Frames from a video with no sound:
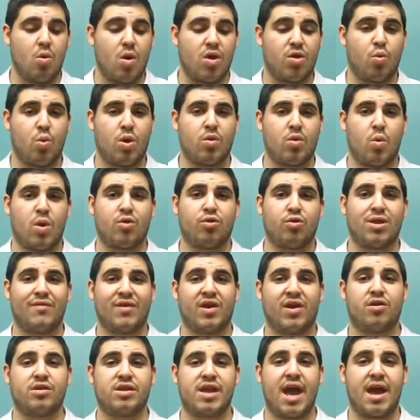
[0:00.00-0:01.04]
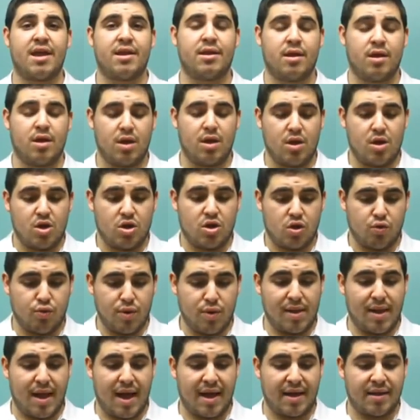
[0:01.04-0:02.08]
whether, whether living or dead, to
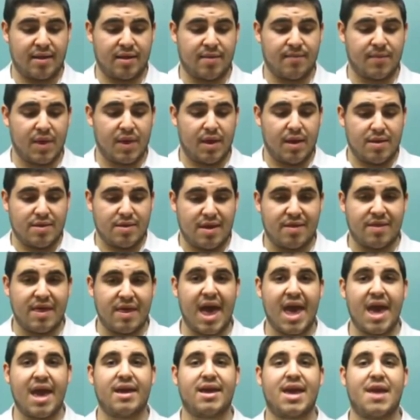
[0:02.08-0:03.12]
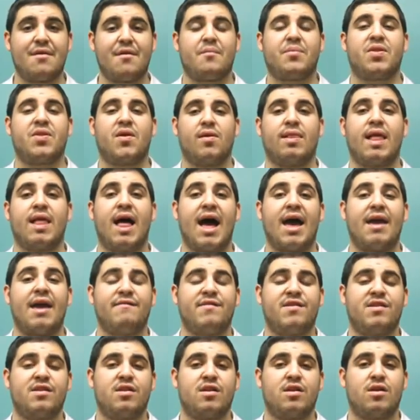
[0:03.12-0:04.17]
realize that they gave up their
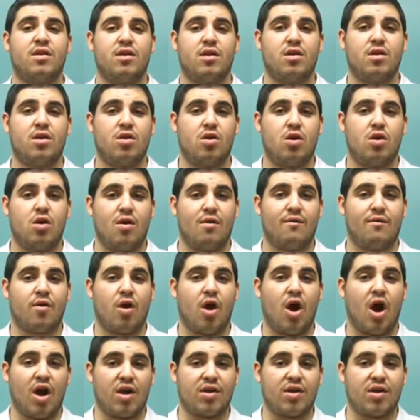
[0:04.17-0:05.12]
lives for